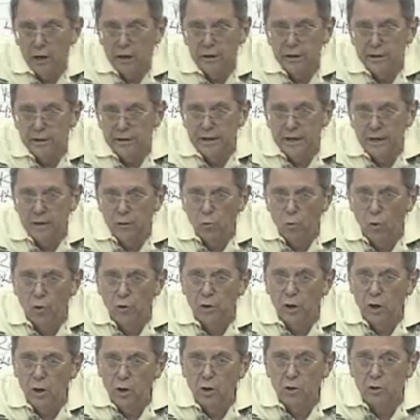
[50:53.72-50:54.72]
Didn't
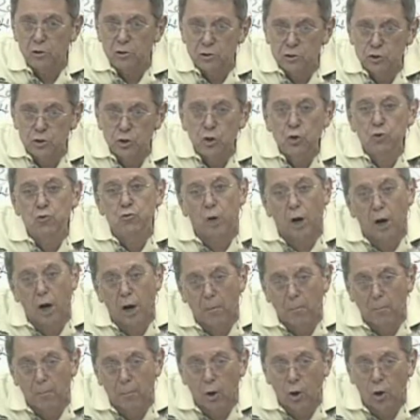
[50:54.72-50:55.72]
want to look too
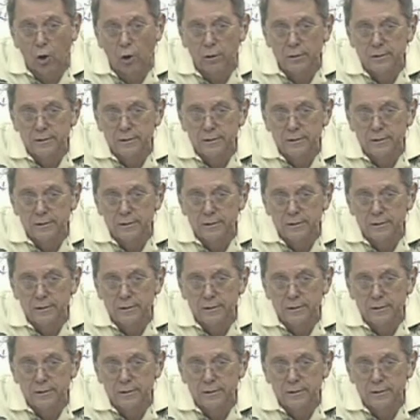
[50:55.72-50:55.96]
humble.